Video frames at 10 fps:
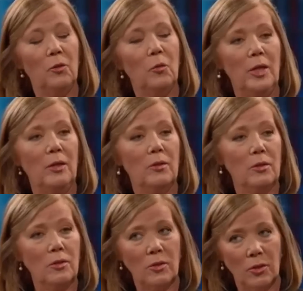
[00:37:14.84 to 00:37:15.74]
We didn't
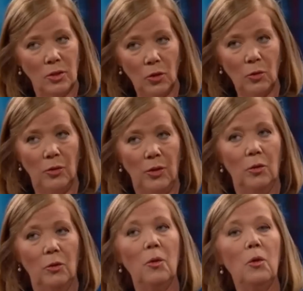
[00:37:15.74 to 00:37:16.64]
sue
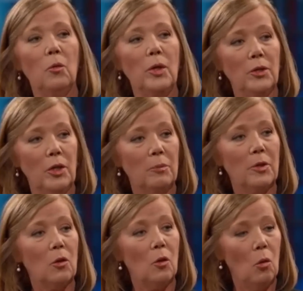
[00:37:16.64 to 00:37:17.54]
you. We took him to
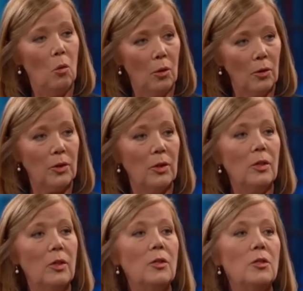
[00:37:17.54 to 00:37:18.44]
court
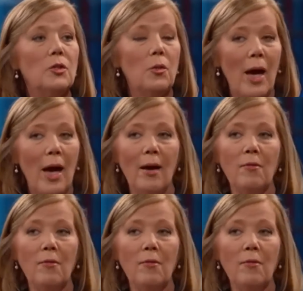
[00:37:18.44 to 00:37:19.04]
to have